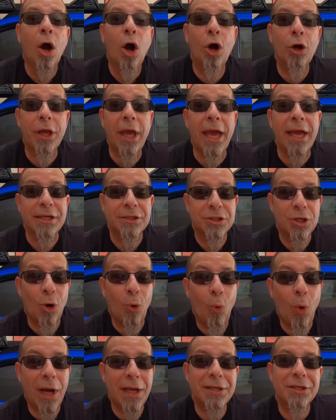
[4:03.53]
Okay,
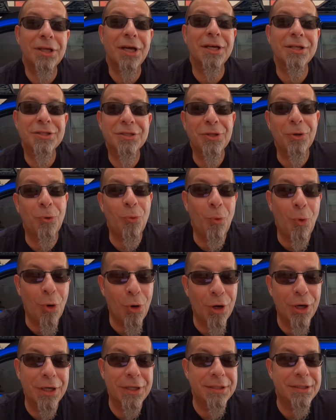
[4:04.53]
so what does the
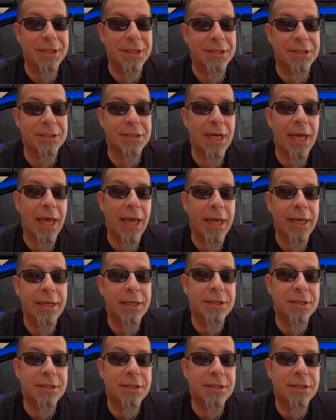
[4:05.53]
warranty say?